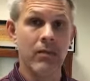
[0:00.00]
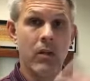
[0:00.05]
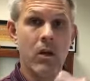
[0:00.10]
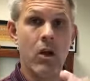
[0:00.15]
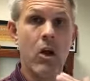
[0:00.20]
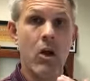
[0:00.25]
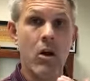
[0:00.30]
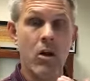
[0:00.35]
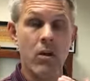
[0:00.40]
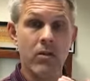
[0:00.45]

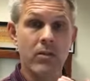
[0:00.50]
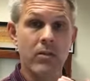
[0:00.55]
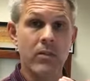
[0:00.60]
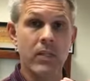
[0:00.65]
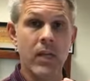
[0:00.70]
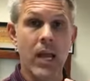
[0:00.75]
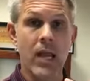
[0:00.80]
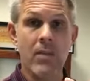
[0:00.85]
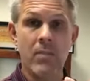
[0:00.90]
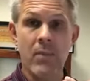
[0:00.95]
hard
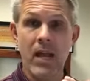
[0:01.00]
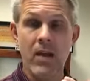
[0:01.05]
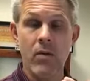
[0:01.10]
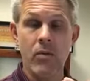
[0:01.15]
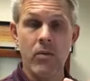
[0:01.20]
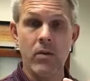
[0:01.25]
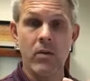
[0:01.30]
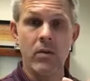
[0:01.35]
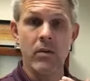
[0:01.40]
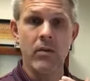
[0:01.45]

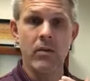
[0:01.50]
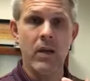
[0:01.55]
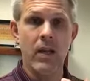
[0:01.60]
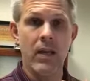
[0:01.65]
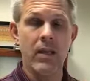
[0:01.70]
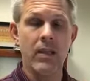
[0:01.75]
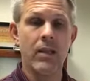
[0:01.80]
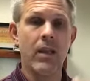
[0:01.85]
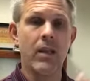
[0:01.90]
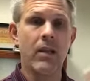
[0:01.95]
timeout,
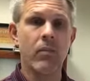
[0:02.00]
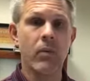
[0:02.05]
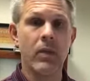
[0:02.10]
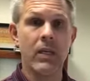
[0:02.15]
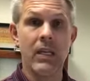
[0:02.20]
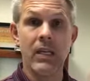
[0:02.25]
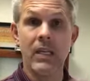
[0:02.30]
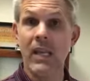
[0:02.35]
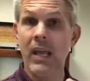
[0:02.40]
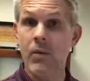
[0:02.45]
right? Like, we
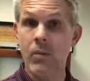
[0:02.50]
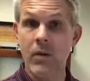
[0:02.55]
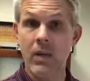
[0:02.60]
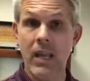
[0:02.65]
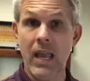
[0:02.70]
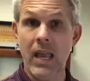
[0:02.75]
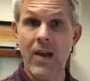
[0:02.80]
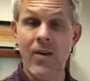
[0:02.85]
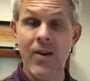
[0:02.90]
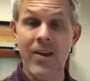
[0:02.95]
need to get one
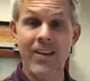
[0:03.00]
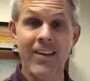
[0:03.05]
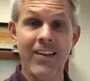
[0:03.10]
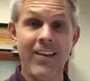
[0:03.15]
now,